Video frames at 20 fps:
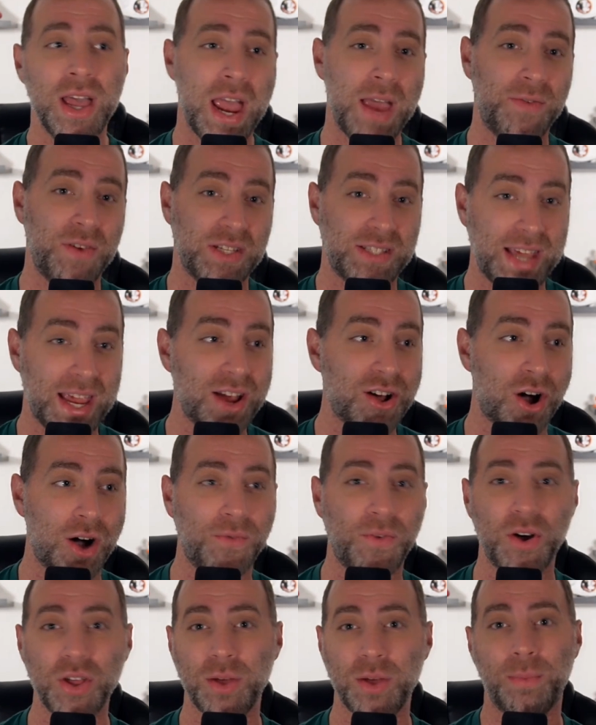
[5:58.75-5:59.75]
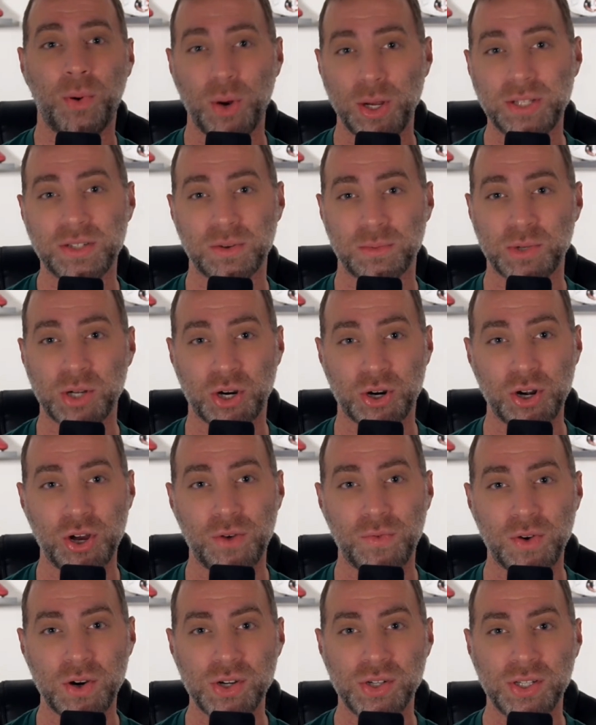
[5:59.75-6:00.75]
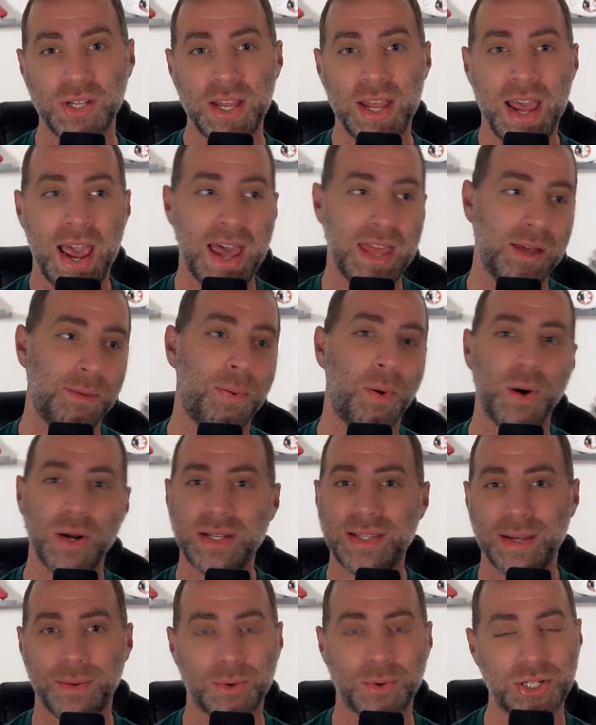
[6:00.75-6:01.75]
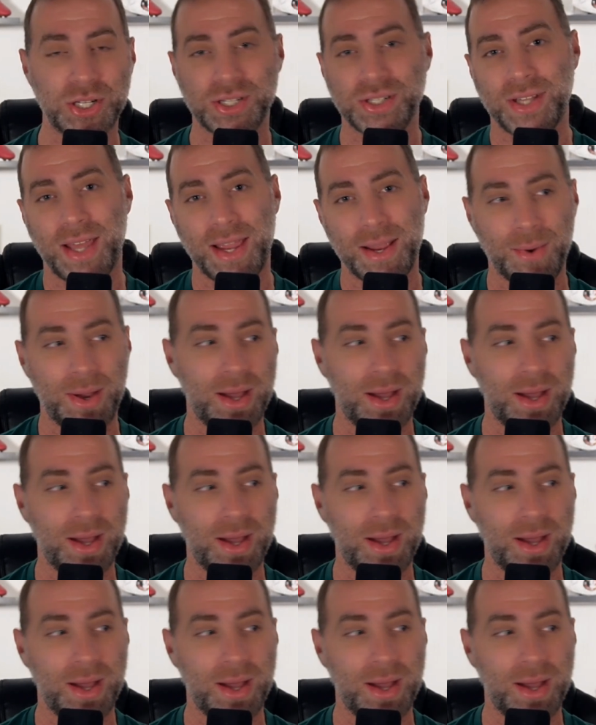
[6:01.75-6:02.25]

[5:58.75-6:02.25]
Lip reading: If you take off all the points from turnovers and the points that were just like,